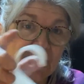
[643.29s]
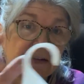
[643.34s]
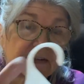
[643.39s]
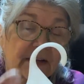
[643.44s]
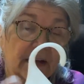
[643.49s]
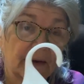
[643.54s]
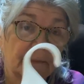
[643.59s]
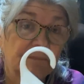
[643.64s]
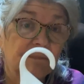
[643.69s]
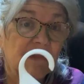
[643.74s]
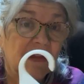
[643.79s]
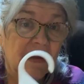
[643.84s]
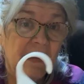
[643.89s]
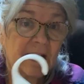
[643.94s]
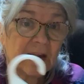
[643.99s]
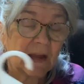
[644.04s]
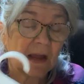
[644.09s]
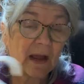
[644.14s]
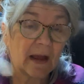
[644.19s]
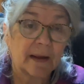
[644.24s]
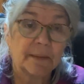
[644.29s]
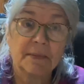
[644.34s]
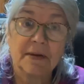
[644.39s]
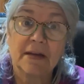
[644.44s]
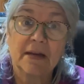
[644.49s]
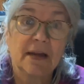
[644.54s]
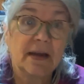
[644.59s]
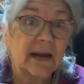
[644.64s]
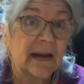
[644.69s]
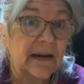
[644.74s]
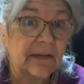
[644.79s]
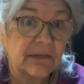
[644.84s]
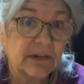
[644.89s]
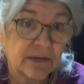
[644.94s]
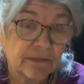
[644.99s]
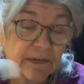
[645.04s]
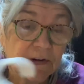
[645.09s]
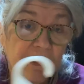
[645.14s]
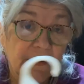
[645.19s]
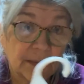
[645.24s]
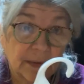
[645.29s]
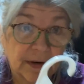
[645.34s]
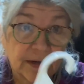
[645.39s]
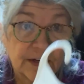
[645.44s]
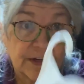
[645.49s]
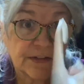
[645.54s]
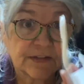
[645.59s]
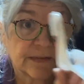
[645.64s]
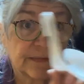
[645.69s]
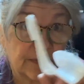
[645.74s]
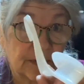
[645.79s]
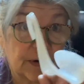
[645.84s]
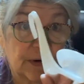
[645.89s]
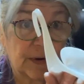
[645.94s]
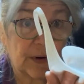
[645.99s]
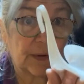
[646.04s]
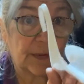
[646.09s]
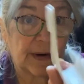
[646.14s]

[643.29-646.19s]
So, I mean, even if you want to use them for your own